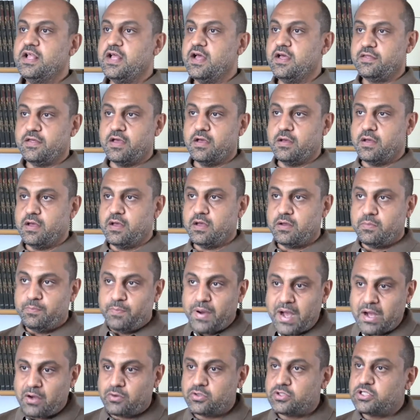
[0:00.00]
a
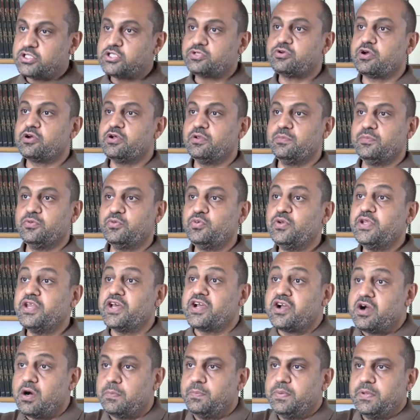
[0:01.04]
power struggle between
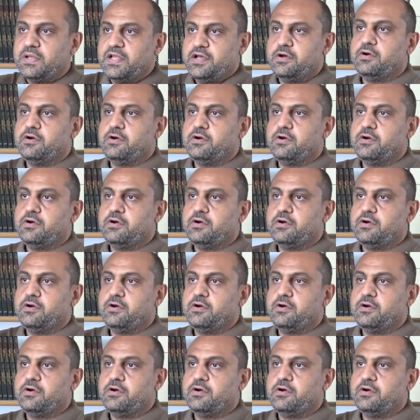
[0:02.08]
a couple